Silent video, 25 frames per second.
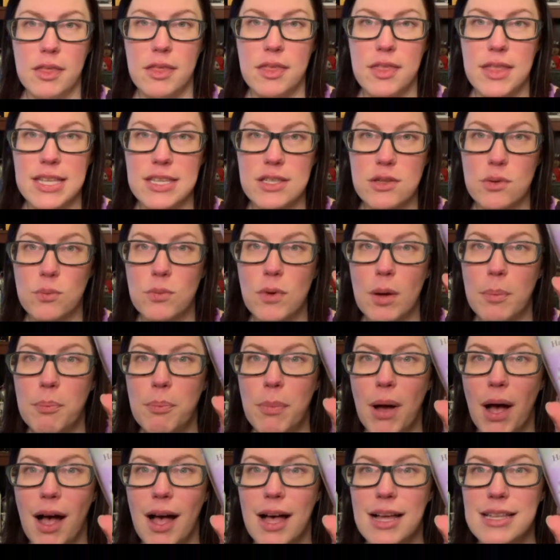This
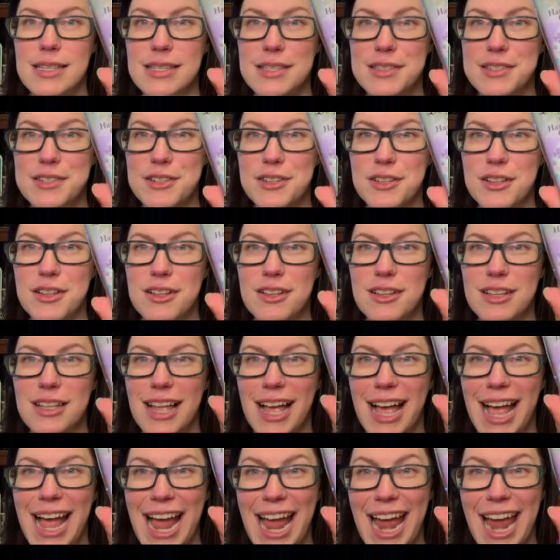Rapunzel
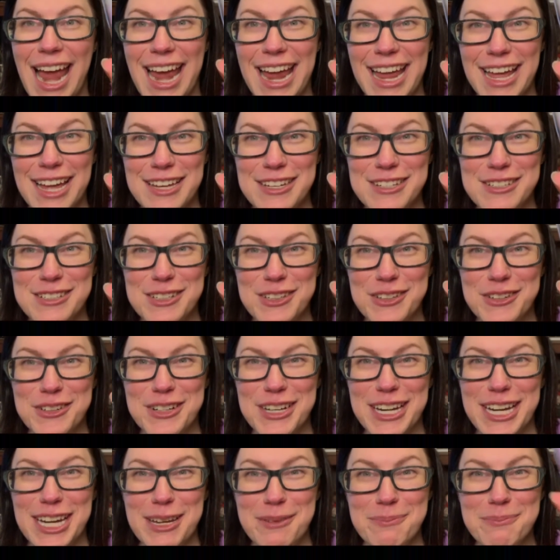hand
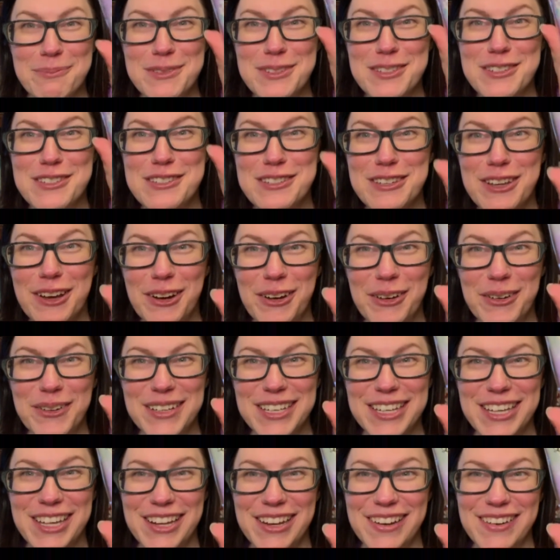cream, so
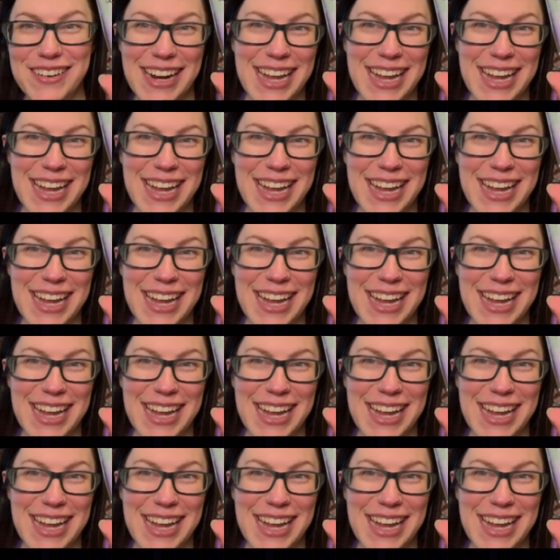cute.